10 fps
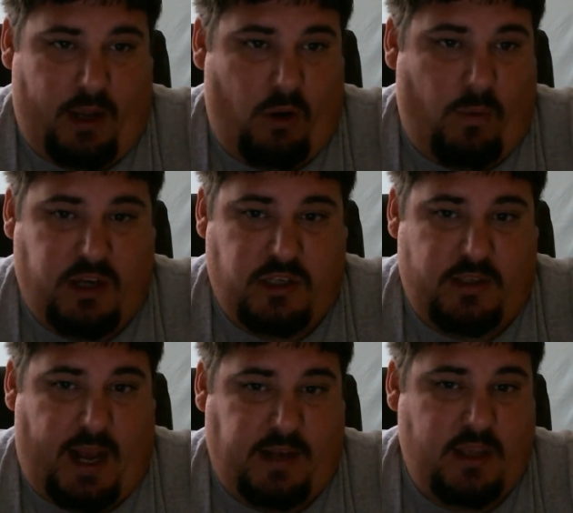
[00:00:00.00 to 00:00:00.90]
no questions
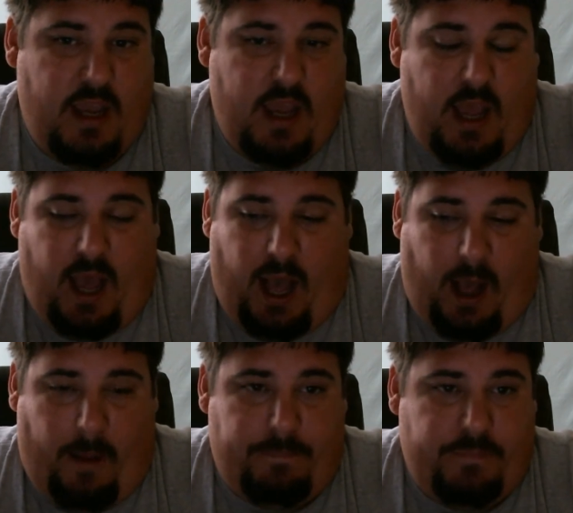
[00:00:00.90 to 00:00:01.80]
asked.
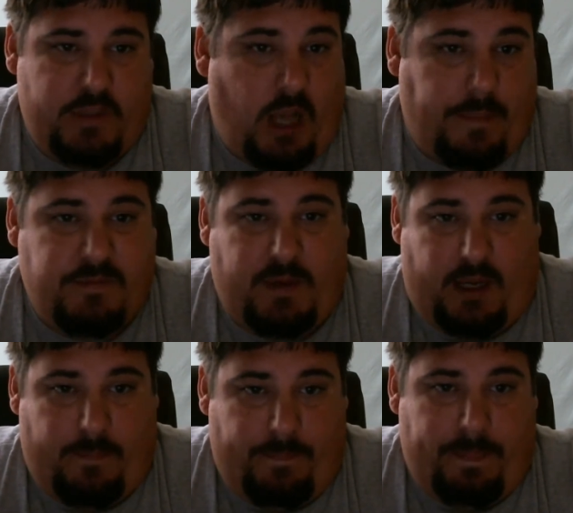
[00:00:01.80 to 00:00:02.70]
Top speed.